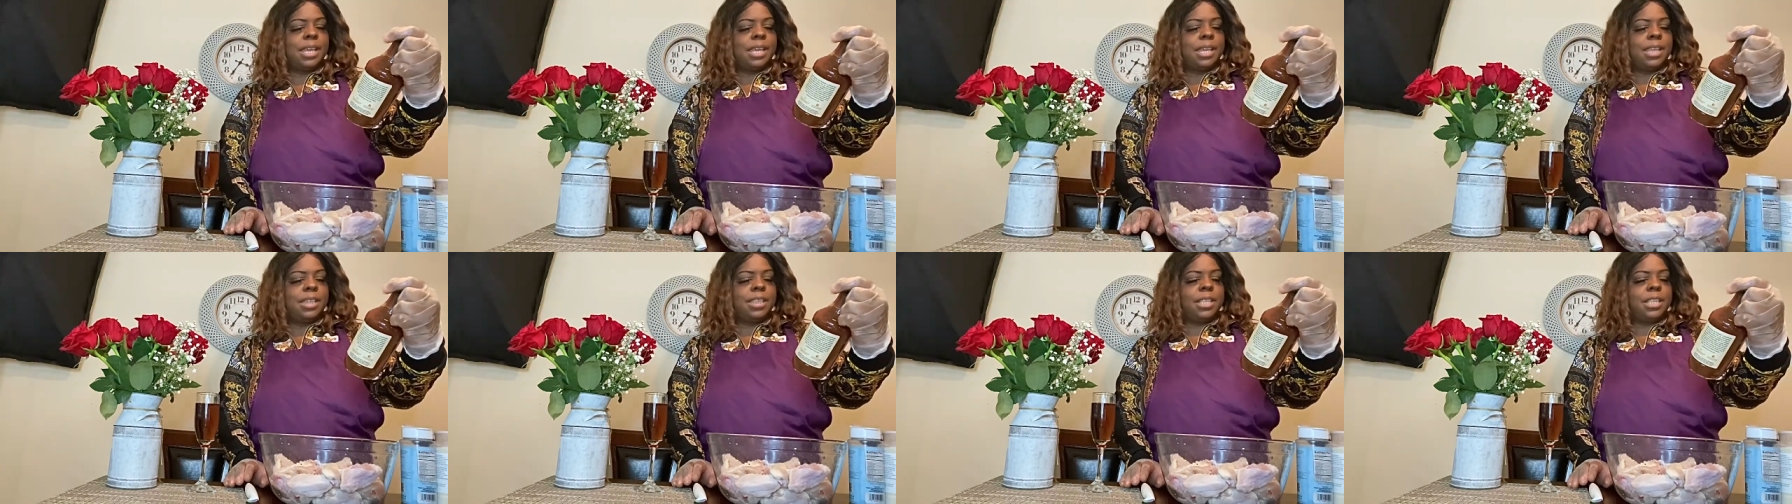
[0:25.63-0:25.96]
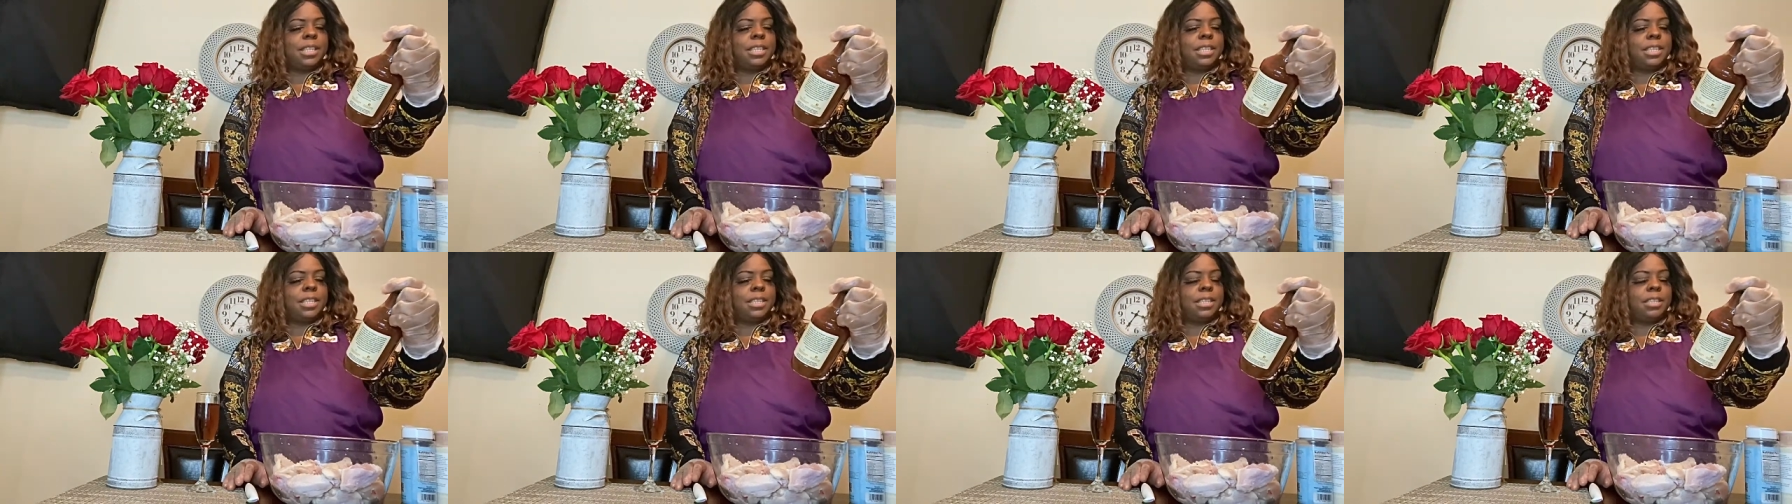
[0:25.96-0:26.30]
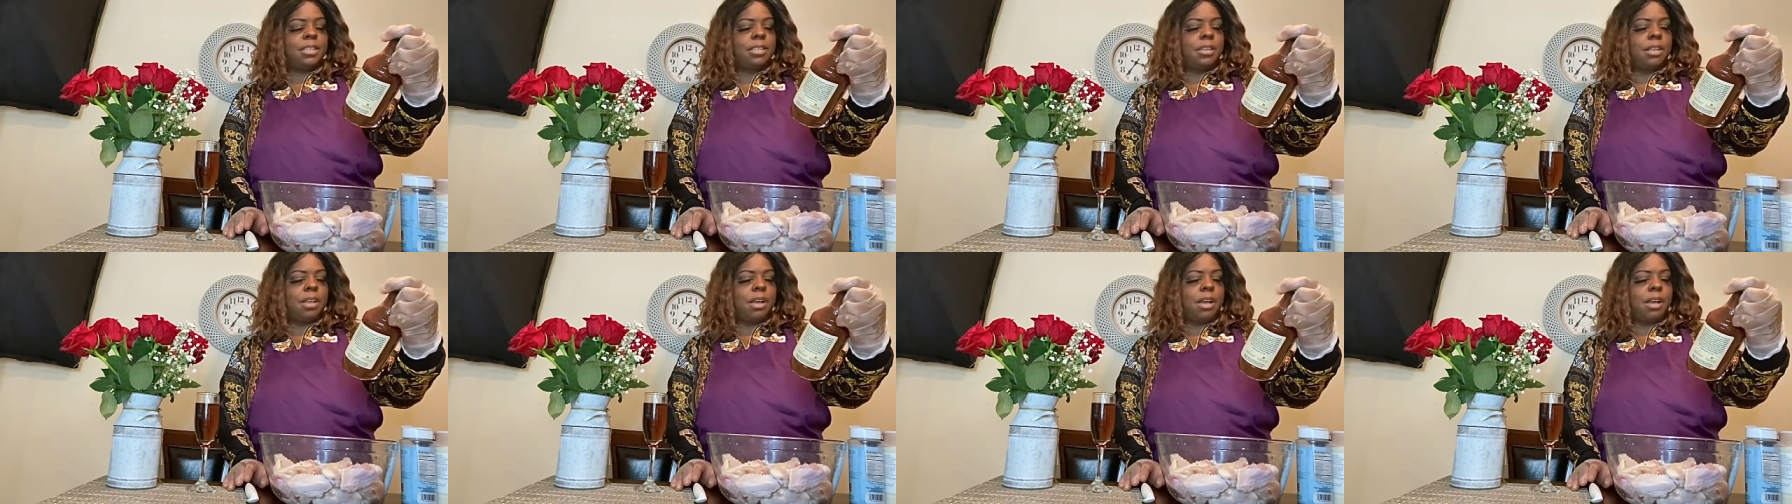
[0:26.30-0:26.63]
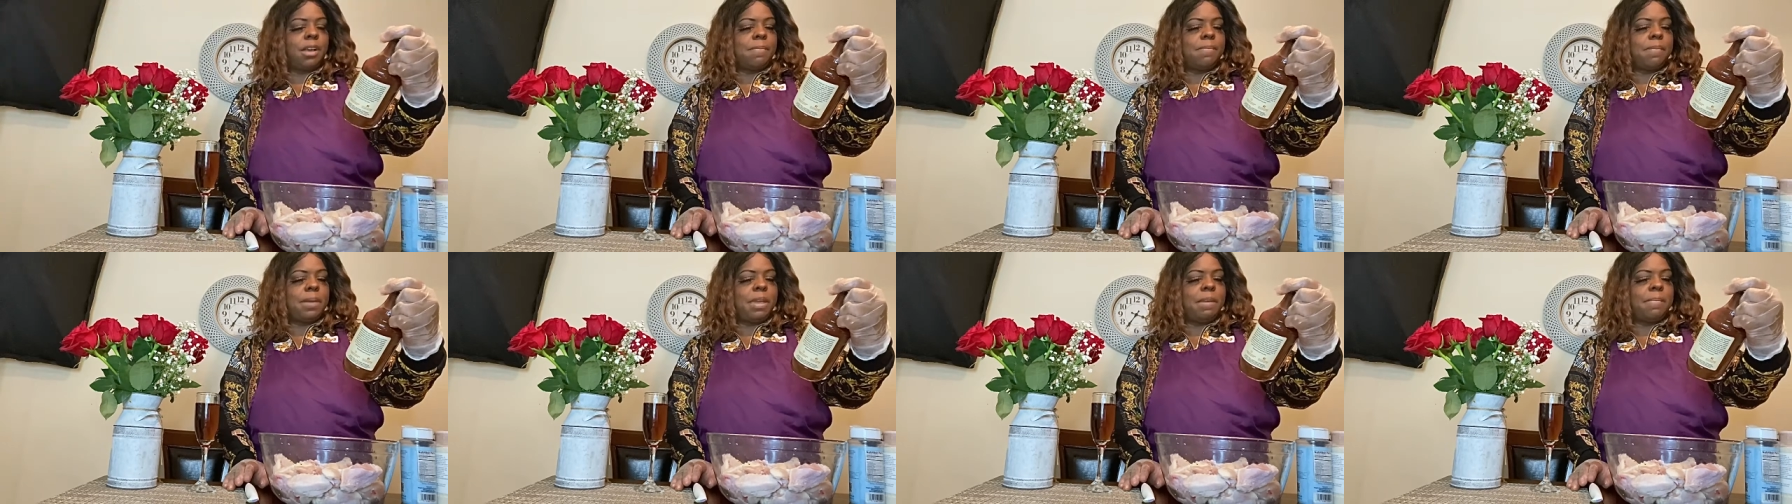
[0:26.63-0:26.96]
This is uh,
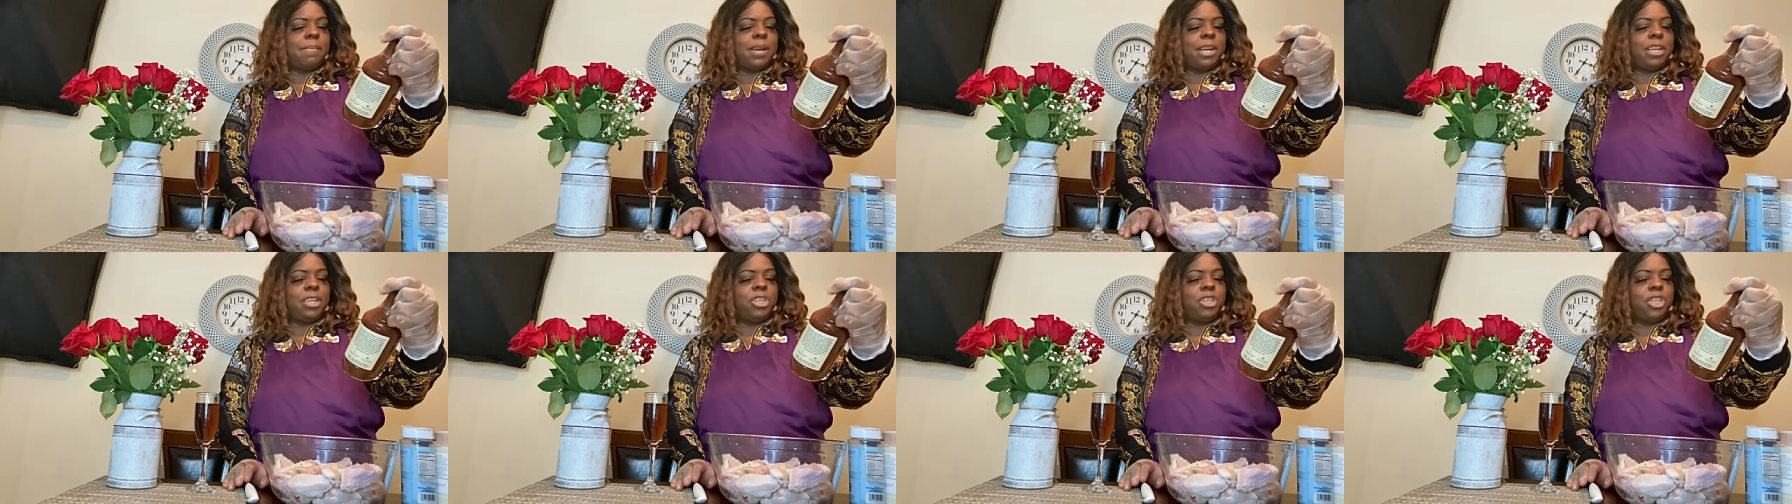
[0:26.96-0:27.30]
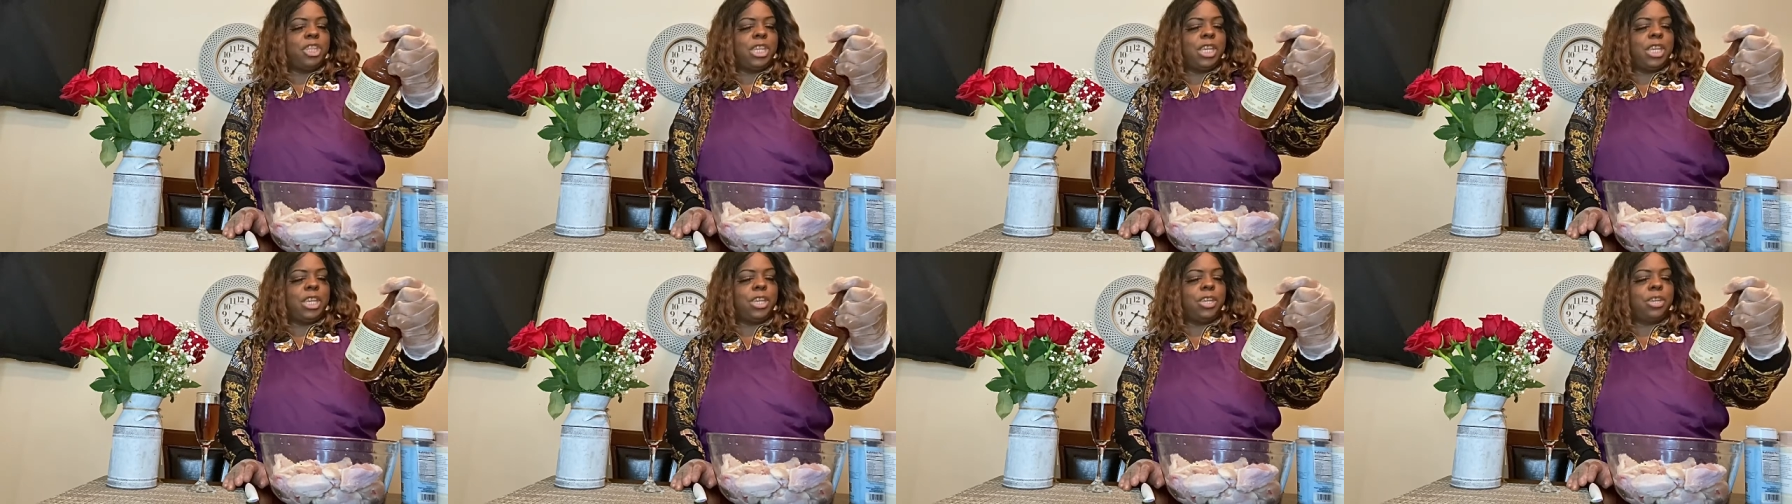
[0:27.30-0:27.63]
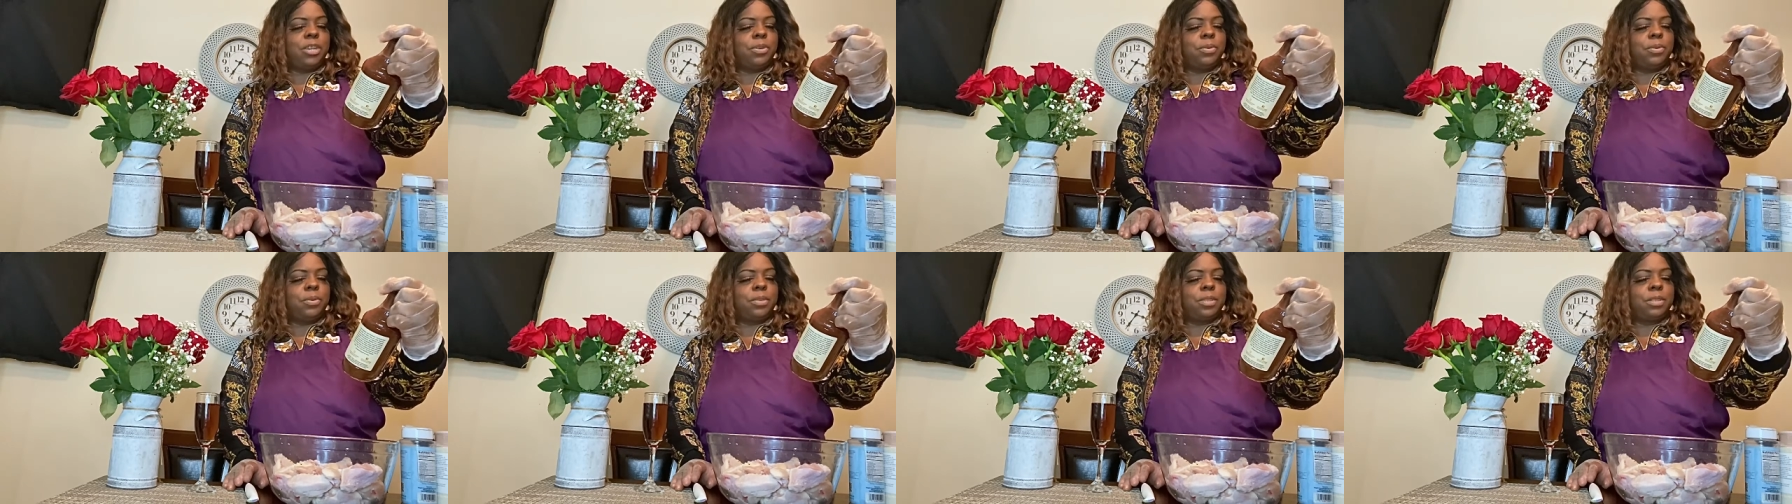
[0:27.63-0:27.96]
made by G Hughes